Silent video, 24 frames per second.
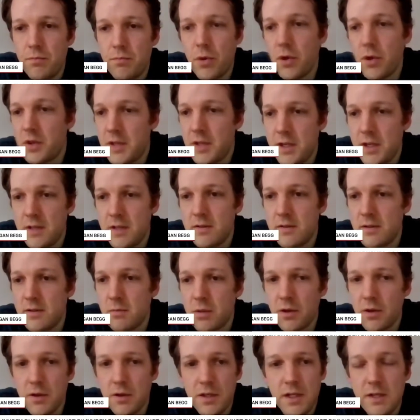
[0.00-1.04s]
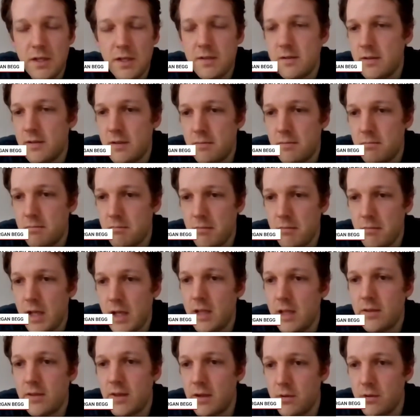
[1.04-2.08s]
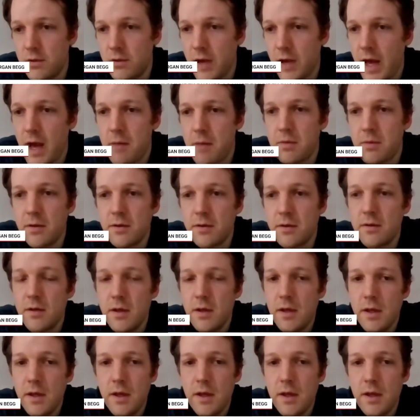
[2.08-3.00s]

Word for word: Politicians are politicians, and anything could happen.